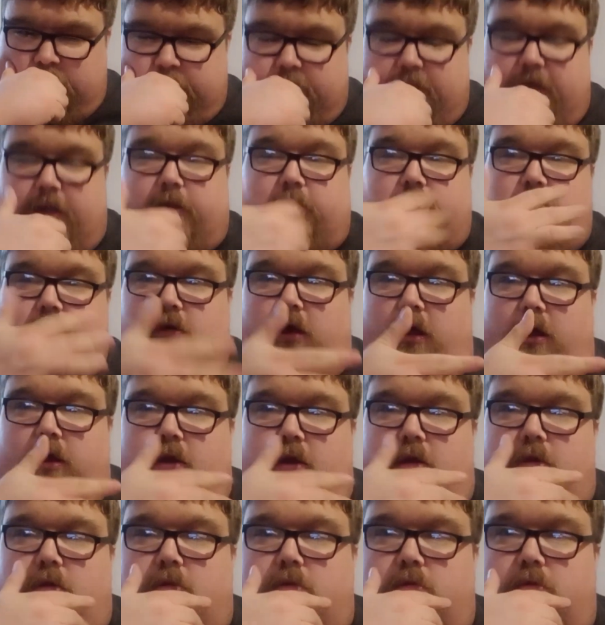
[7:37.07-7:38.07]
said,
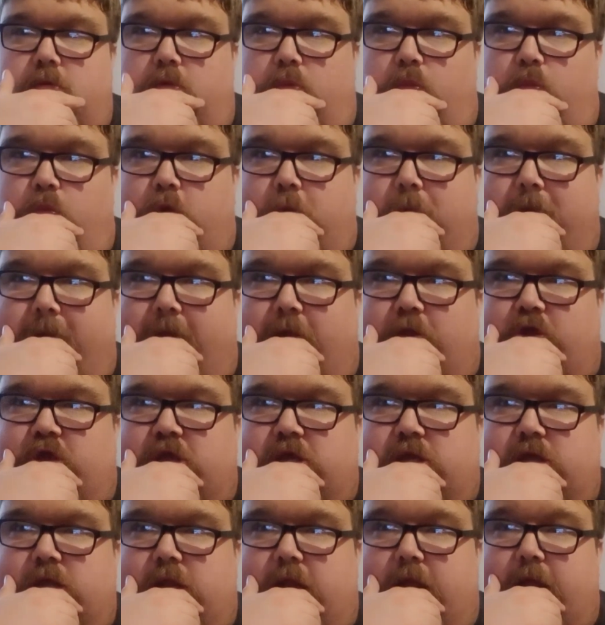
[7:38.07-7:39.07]
like, we'd be
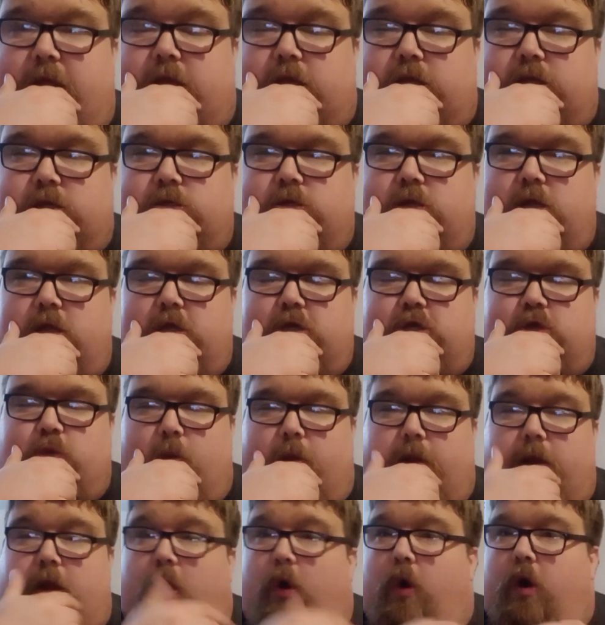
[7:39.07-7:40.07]
interested in these. She
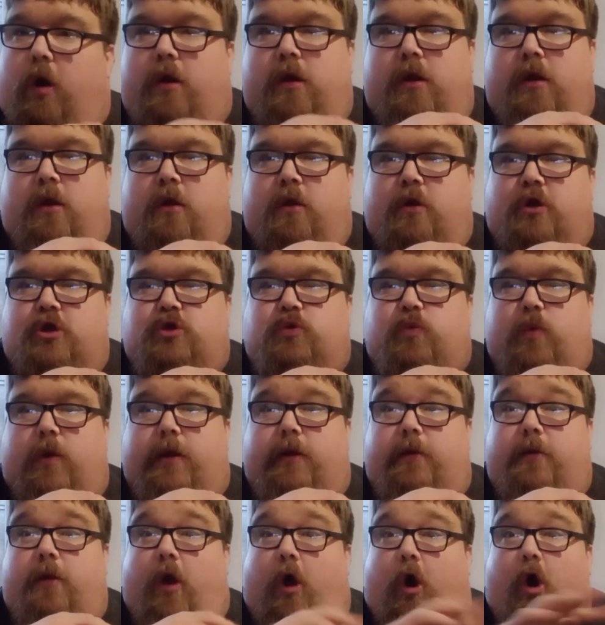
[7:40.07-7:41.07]
went,
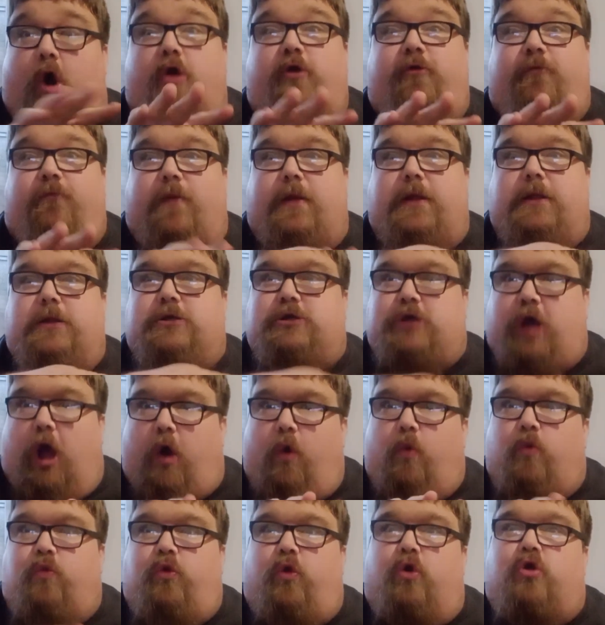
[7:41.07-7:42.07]
I've been
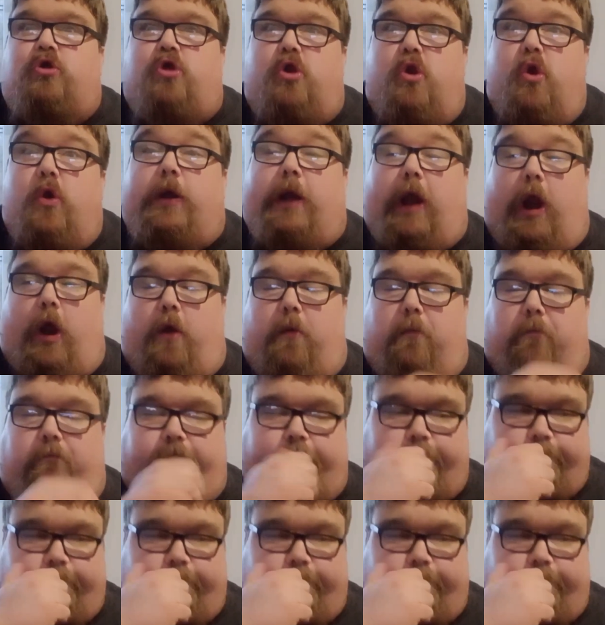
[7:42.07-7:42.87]
told not to look at